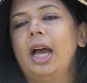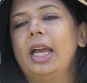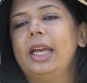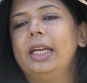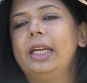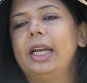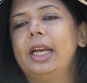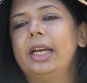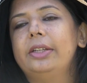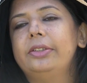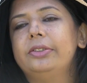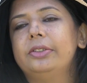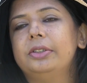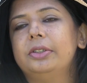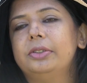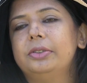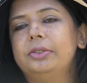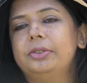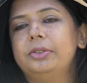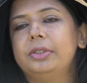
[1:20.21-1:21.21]
I guess
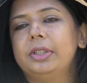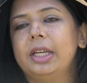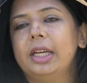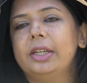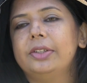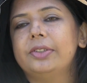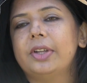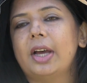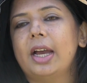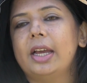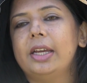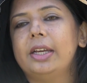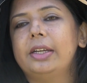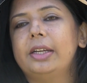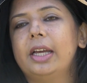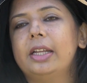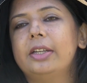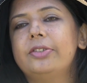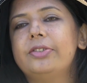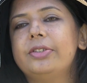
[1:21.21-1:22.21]
those things I
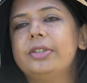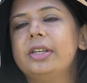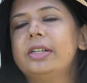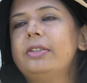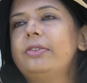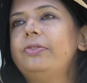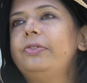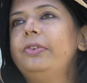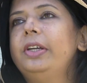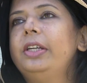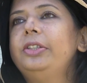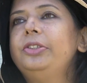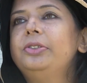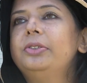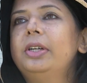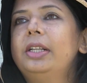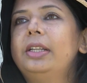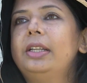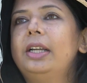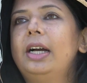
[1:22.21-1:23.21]
can still
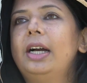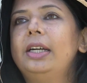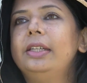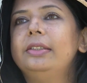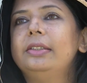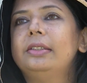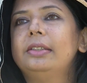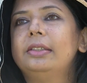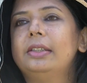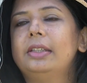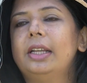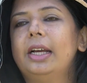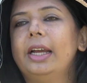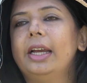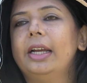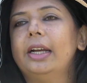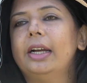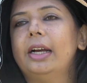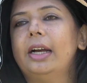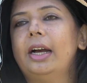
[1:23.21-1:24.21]
visualize,
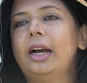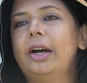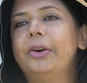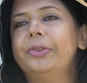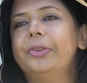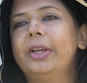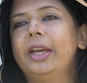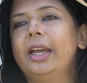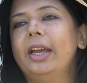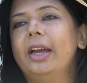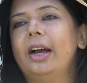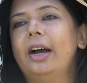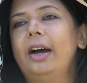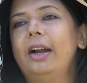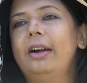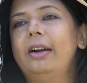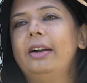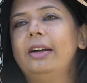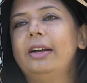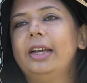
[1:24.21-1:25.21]
like how they
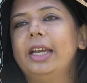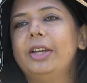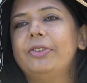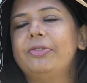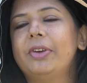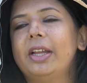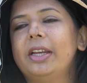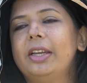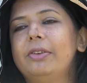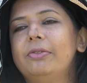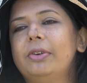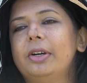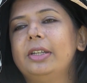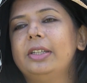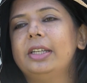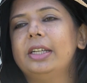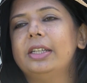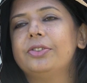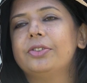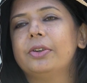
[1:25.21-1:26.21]
are, if
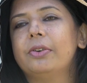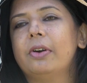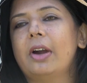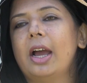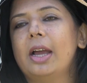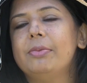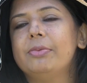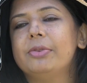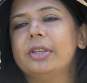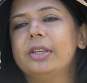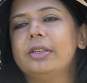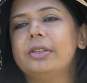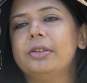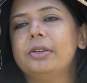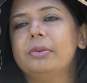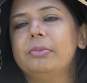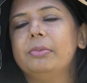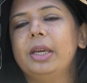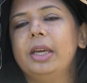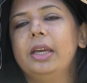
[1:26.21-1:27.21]
anyone describes it
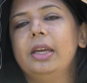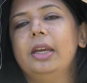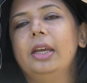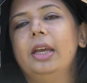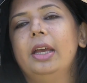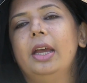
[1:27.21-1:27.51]
to me.